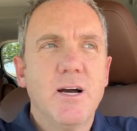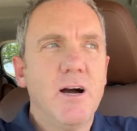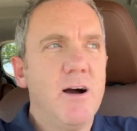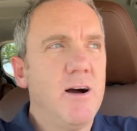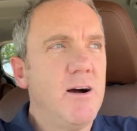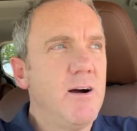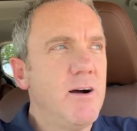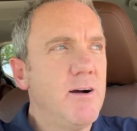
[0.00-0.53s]

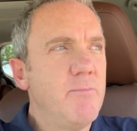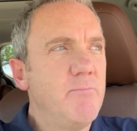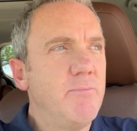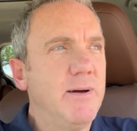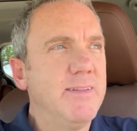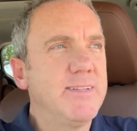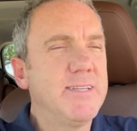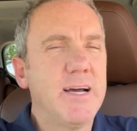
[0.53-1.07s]

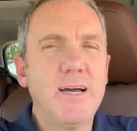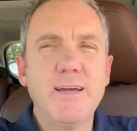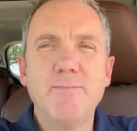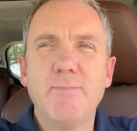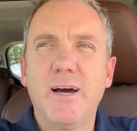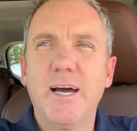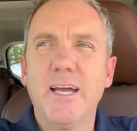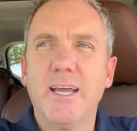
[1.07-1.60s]
By the
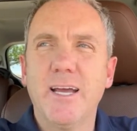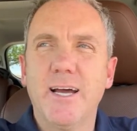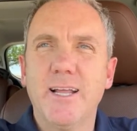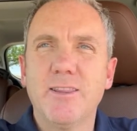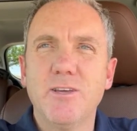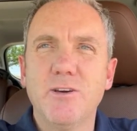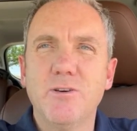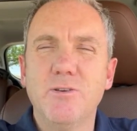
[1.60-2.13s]
time I got
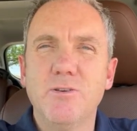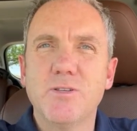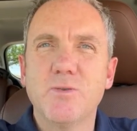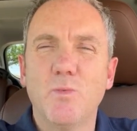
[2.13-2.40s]
those